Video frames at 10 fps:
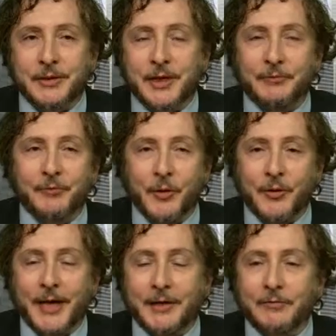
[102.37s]
and
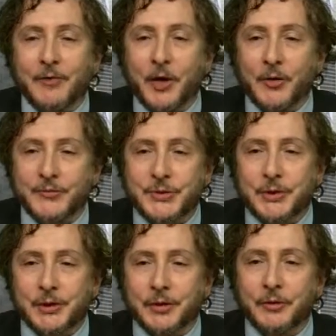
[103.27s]
therefore that involves
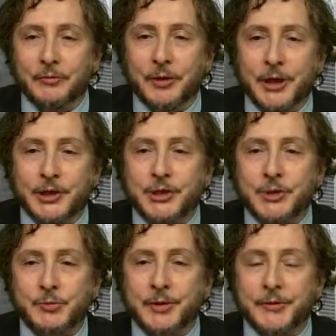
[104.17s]

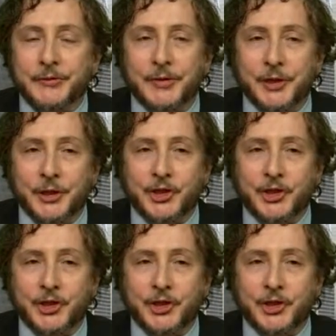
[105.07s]
relations with